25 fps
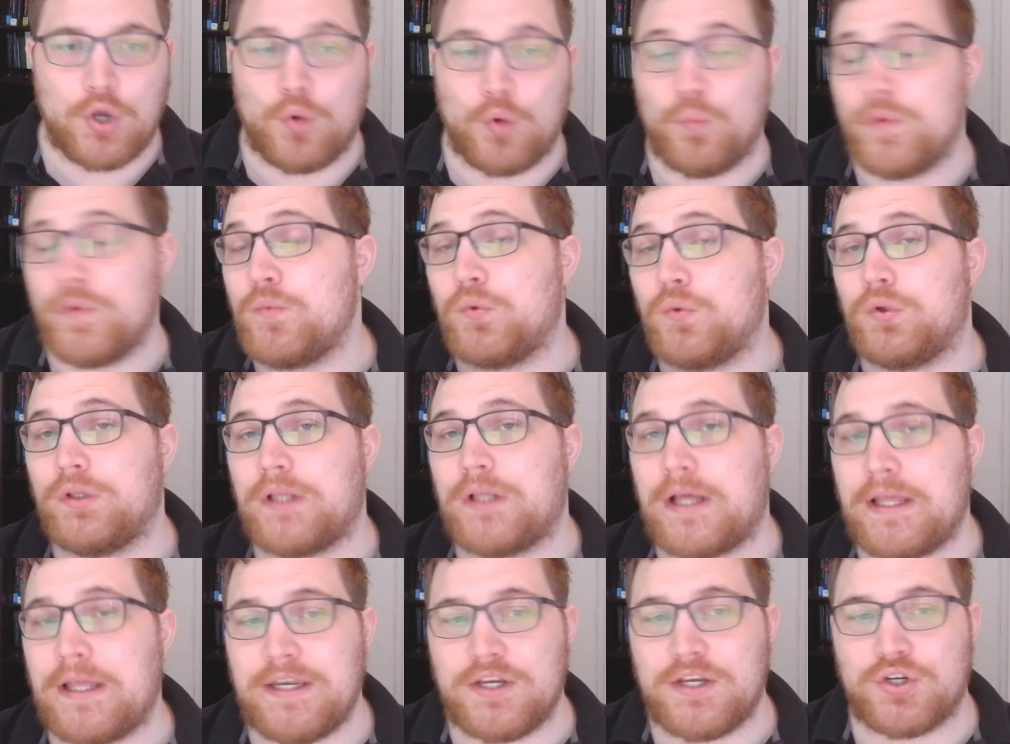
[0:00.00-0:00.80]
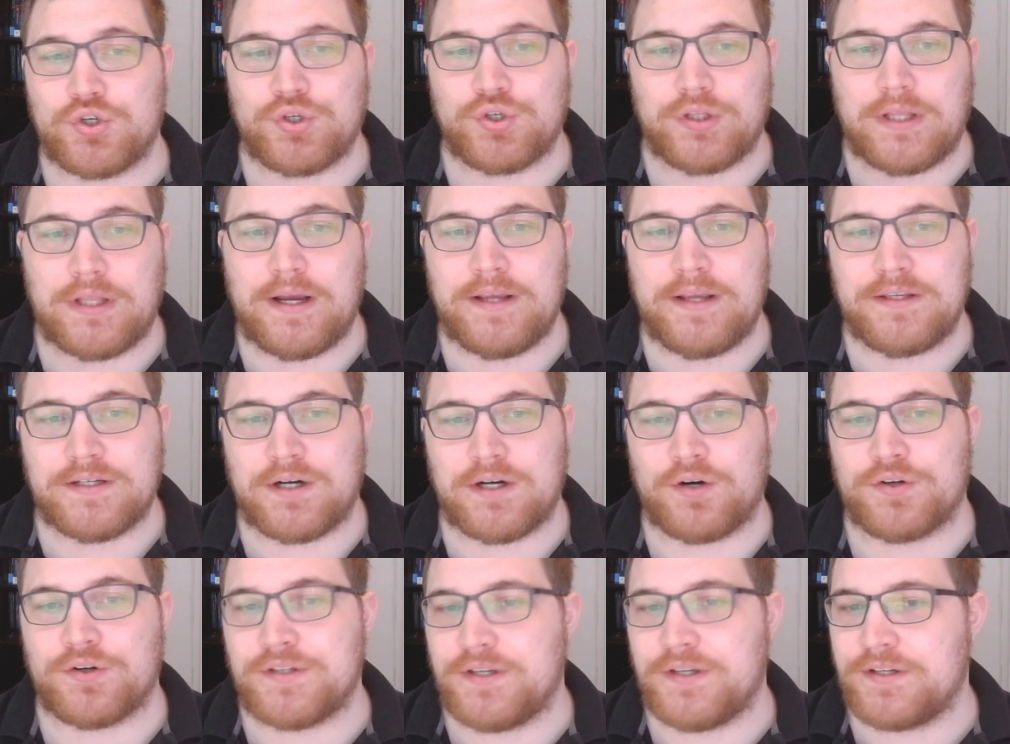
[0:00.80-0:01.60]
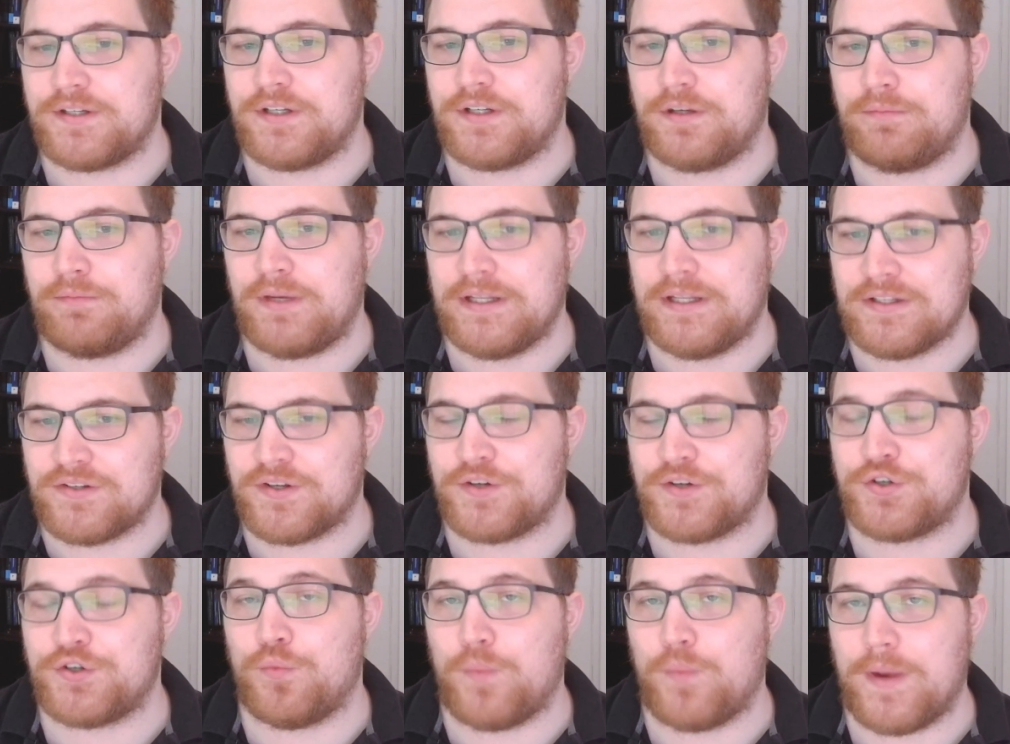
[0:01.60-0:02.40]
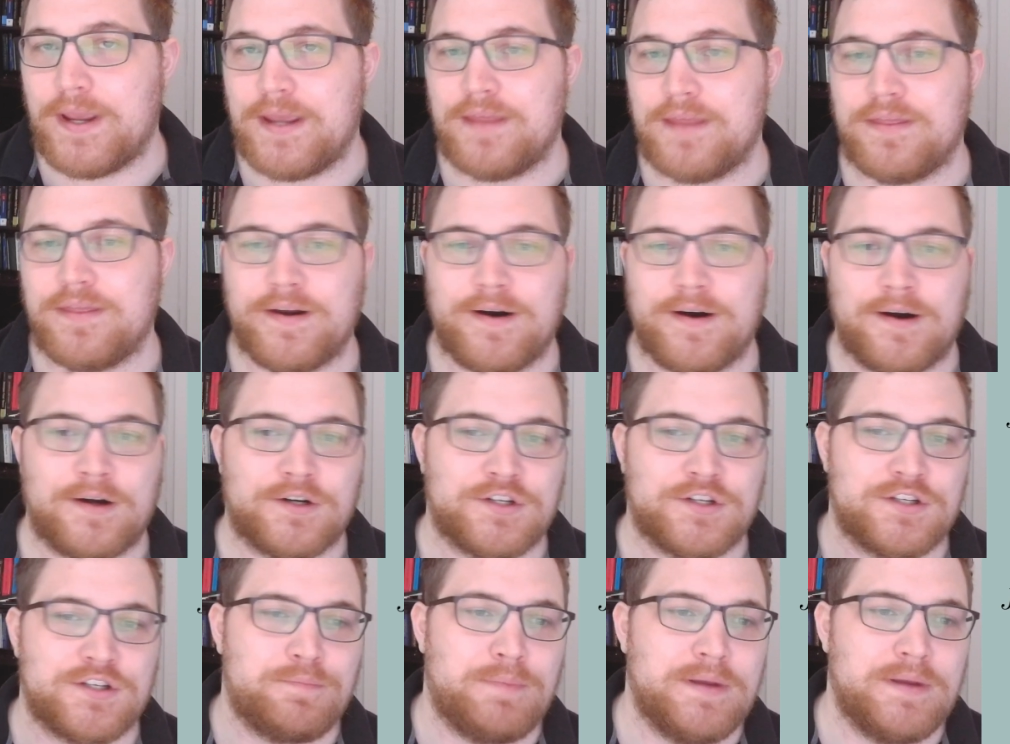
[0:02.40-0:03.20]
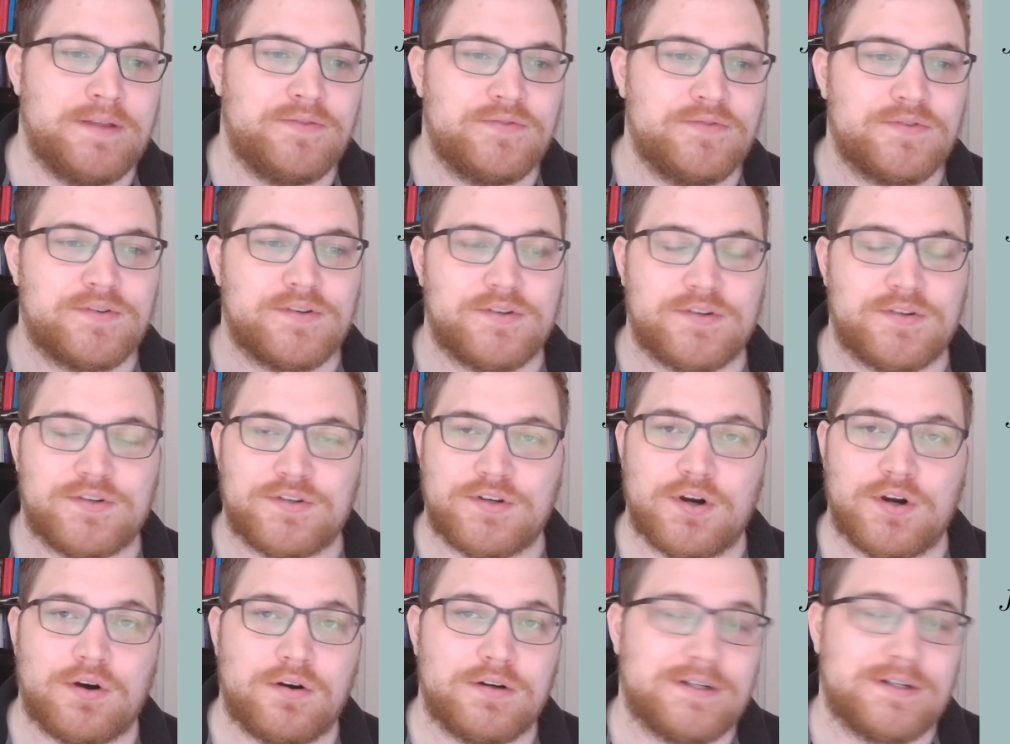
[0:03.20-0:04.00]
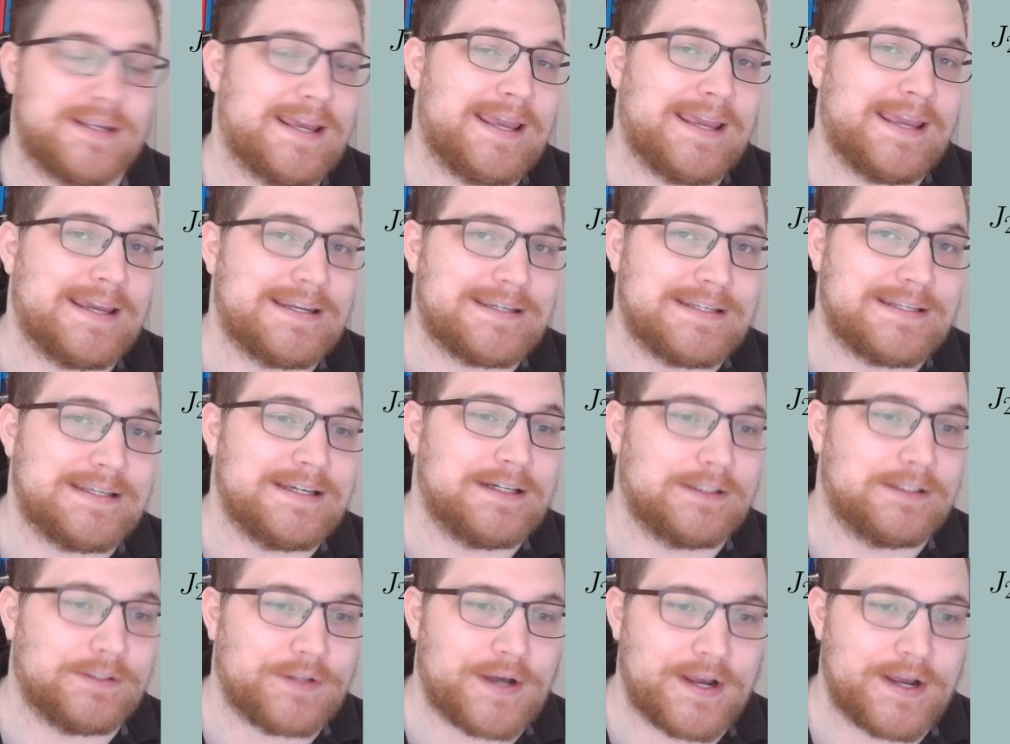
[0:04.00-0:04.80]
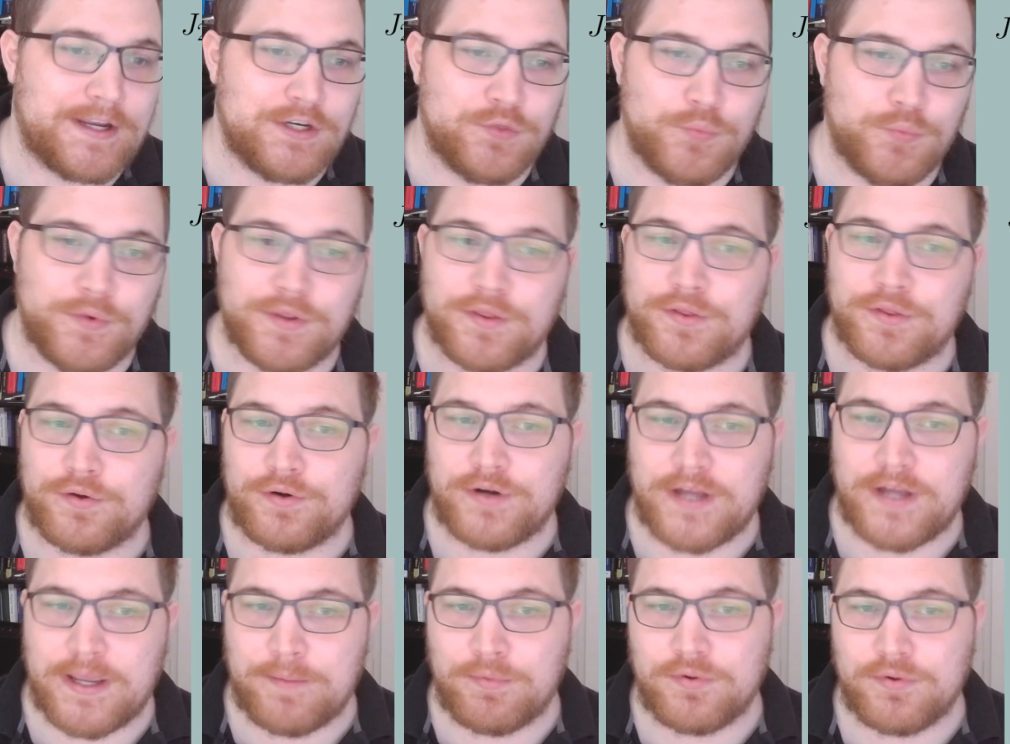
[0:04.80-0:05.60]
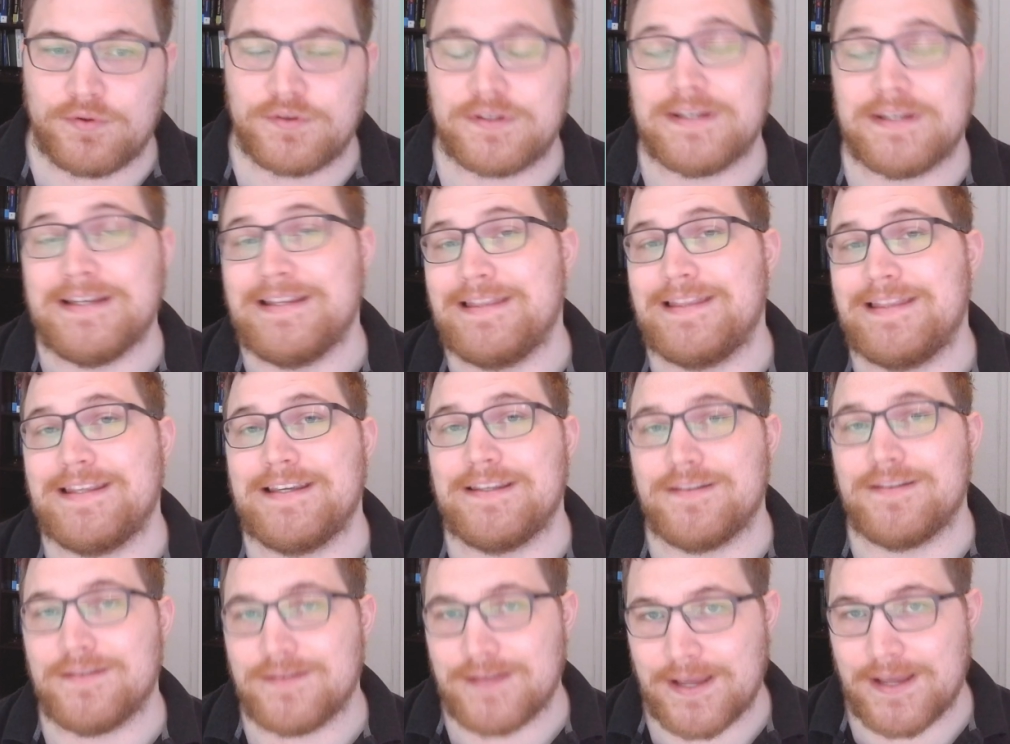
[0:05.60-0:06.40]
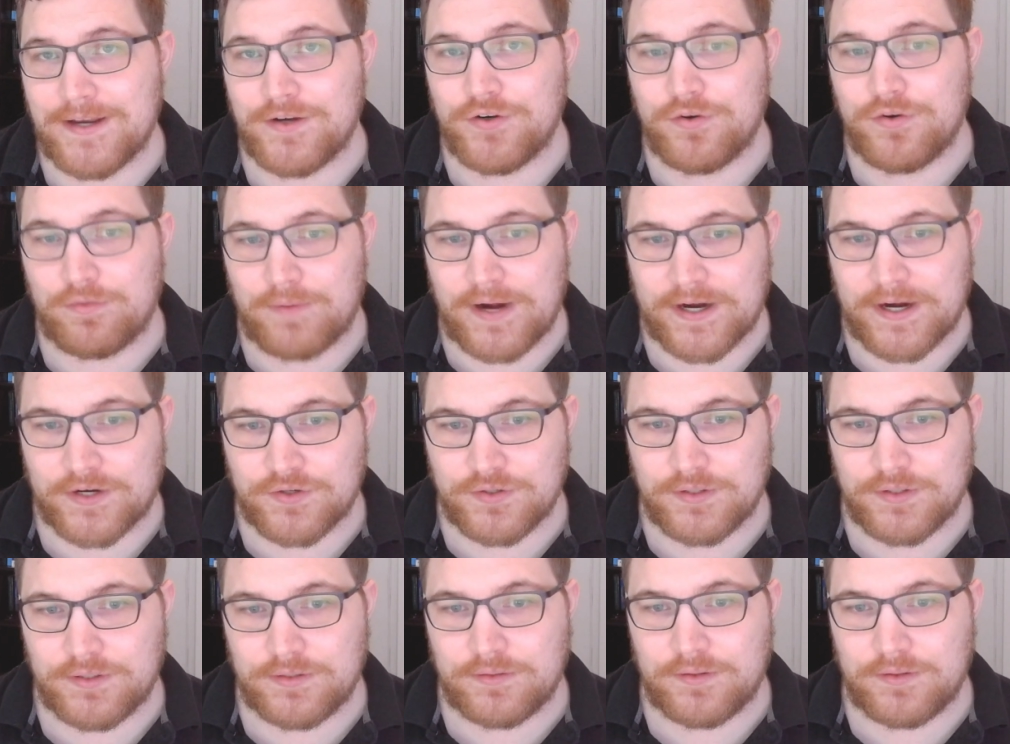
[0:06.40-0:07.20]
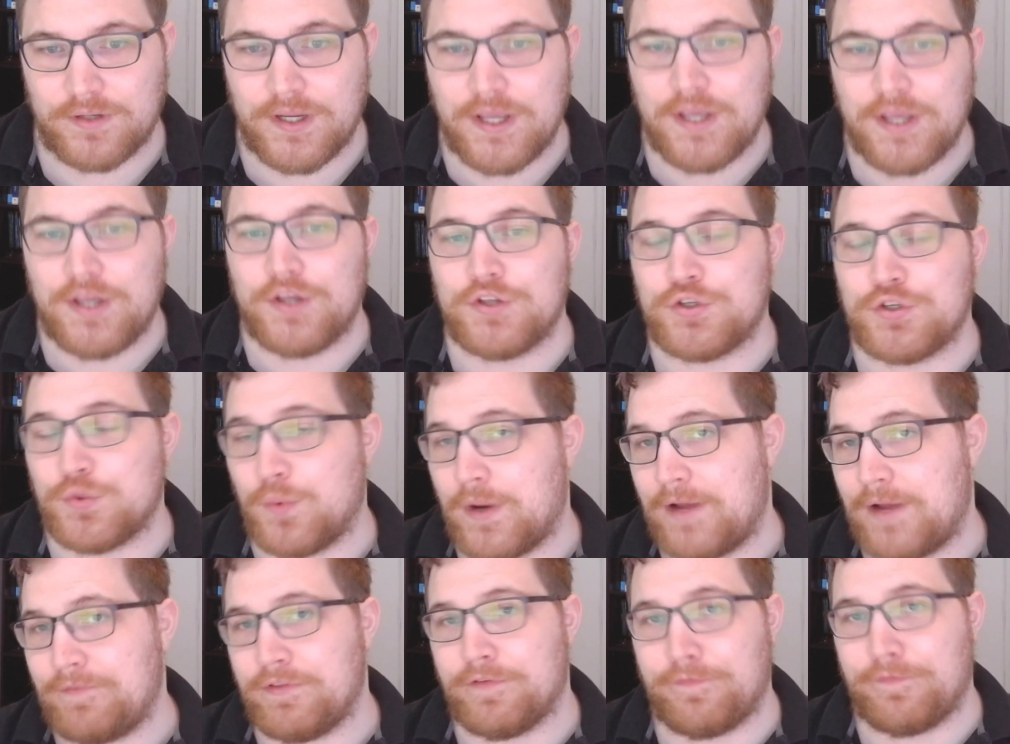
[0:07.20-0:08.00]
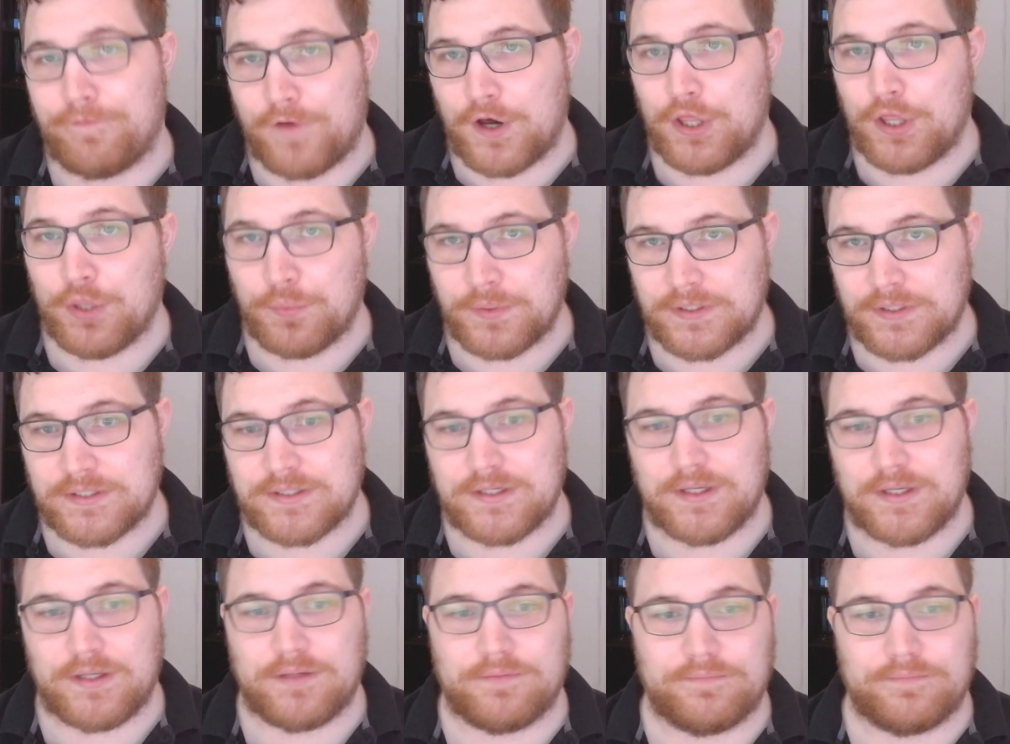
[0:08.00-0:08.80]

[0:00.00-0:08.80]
We will initialize our system in such a way that our spins start anti-aligned with their neighbors in the Z direction. So we'll have the following state.